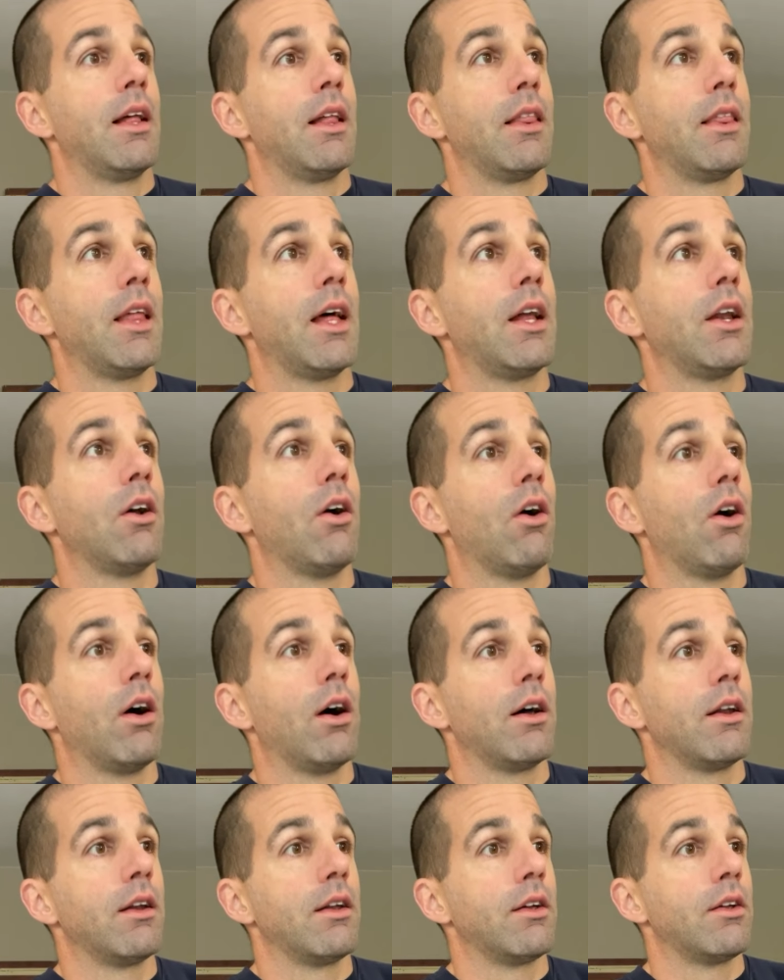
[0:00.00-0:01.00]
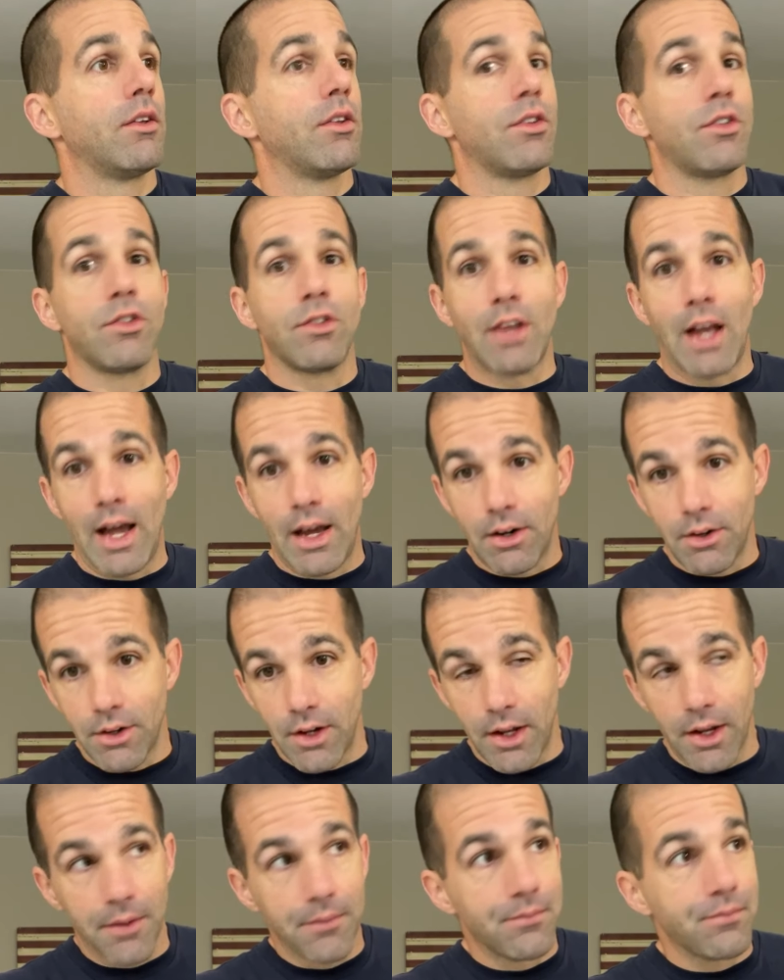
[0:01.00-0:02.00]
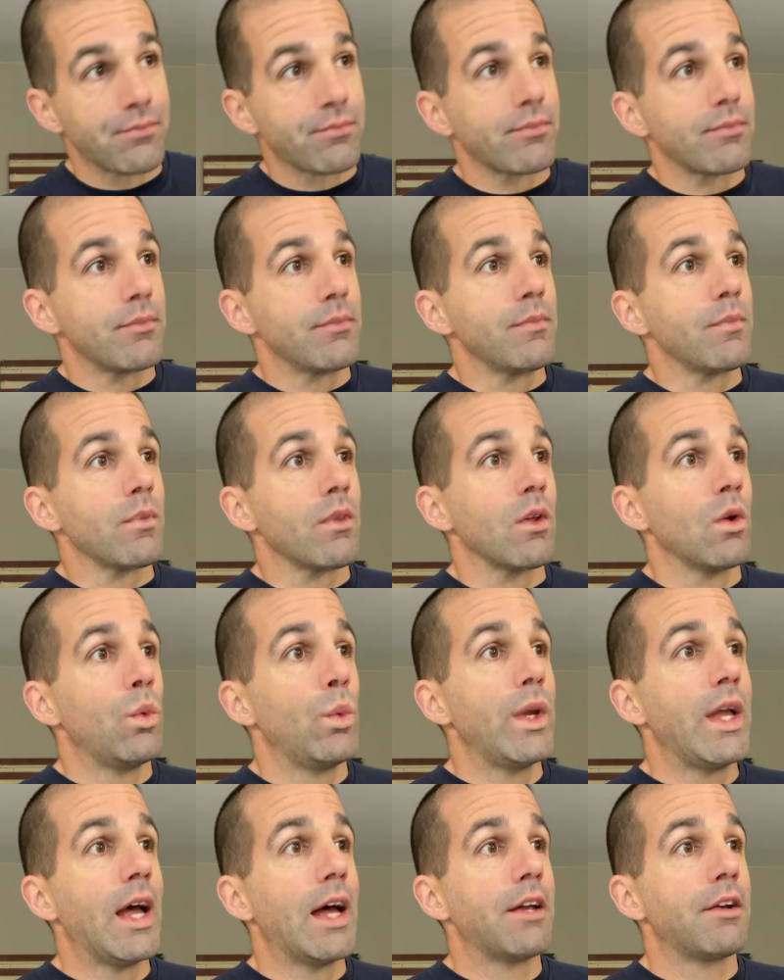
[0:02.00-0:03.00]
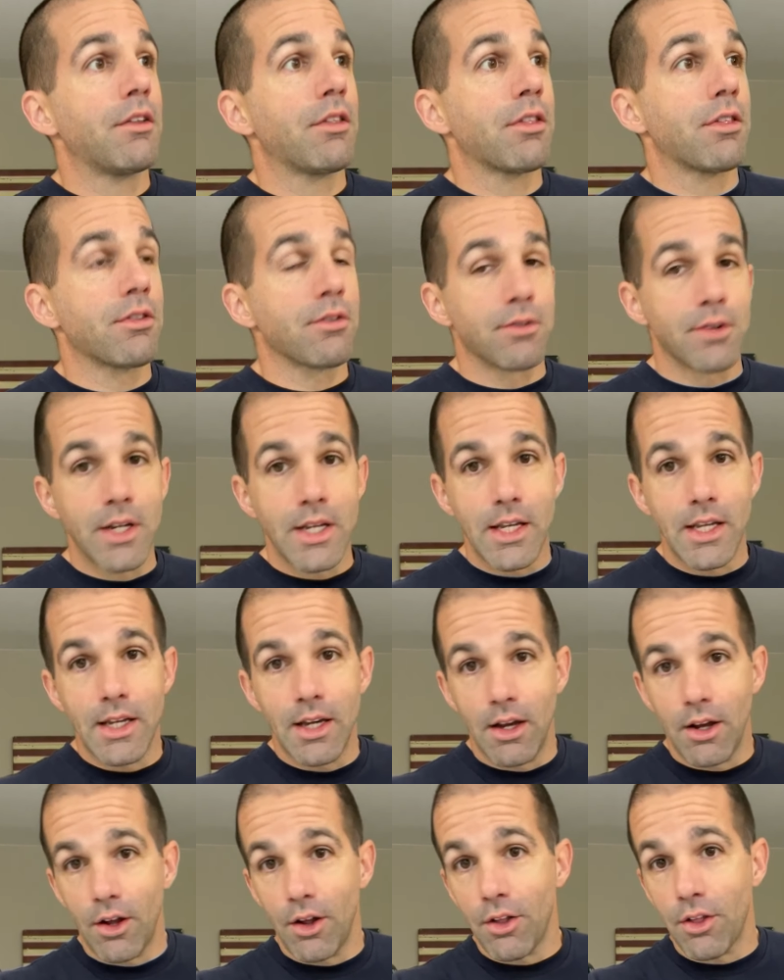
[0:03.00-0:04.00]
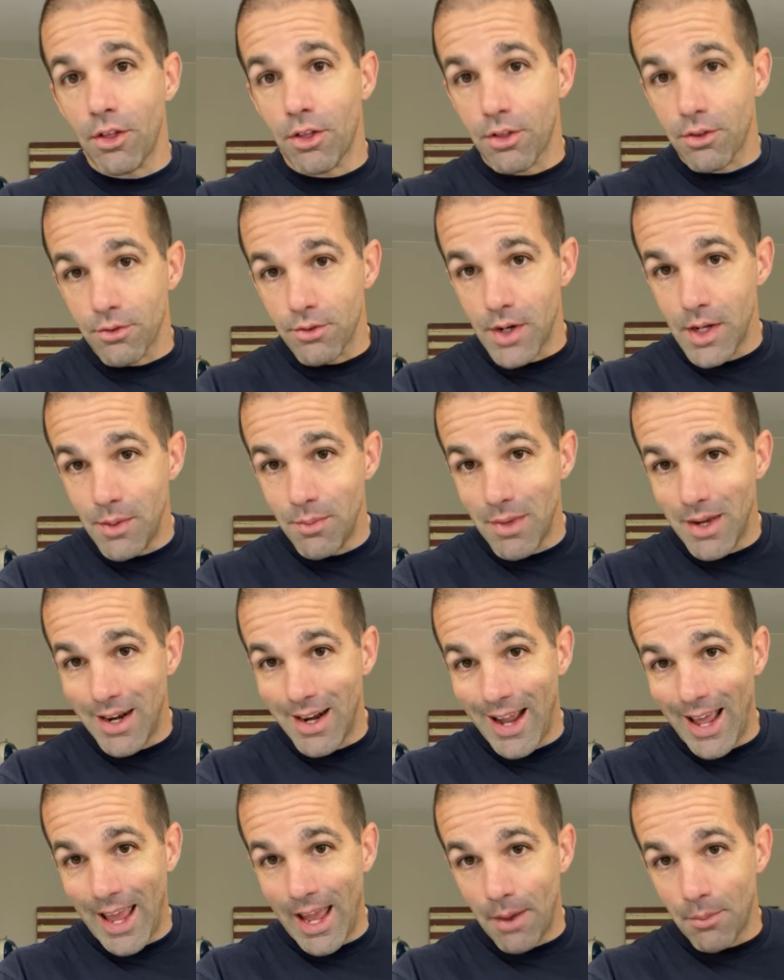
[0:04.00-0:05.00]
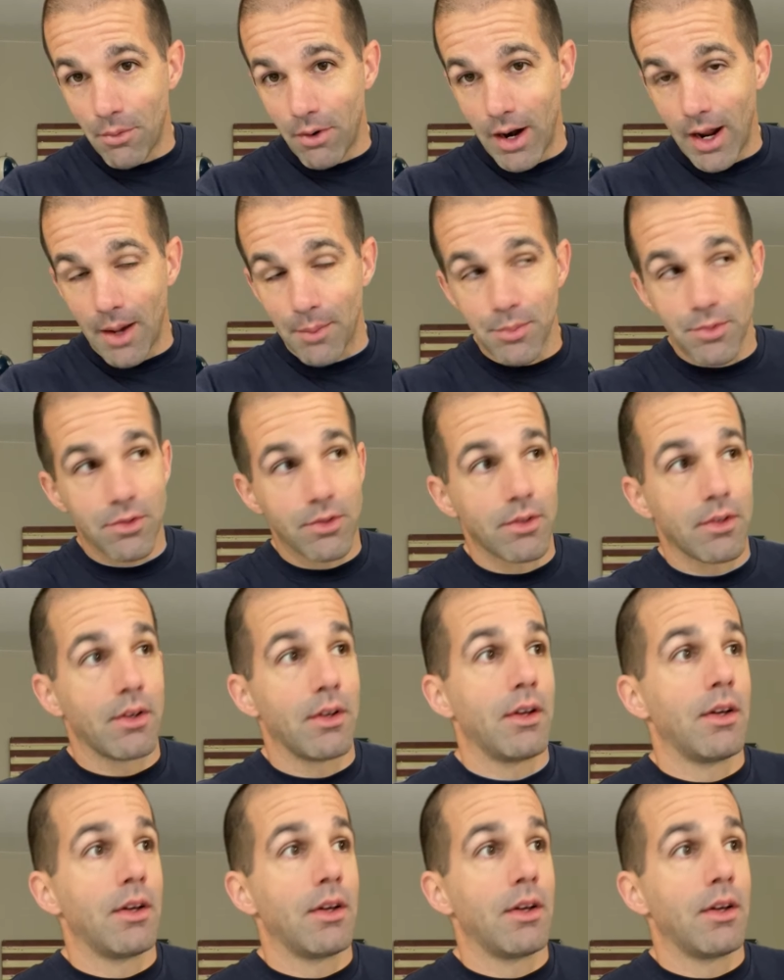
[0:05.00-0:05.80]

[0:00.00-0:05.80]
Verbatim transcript: Then on Saturday, we had three three minute AMRAPs.